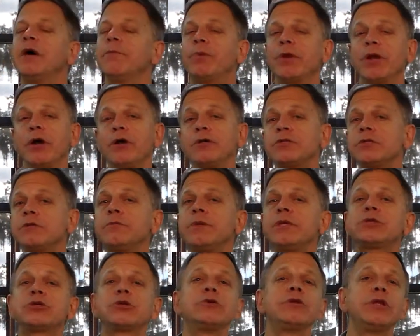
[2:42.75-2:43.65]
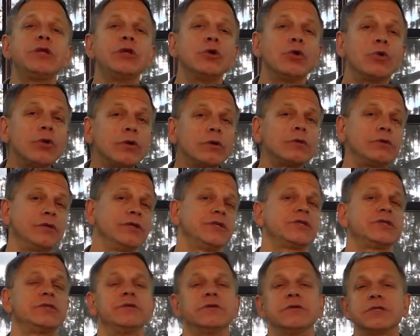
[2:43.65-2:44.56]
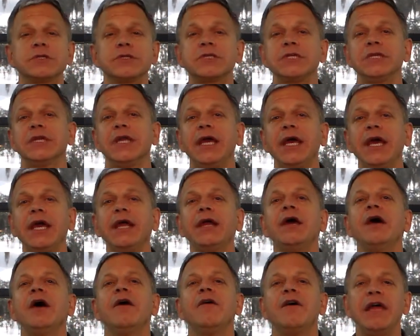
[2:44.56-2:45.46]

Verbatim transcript: but also to be true to your listeners today.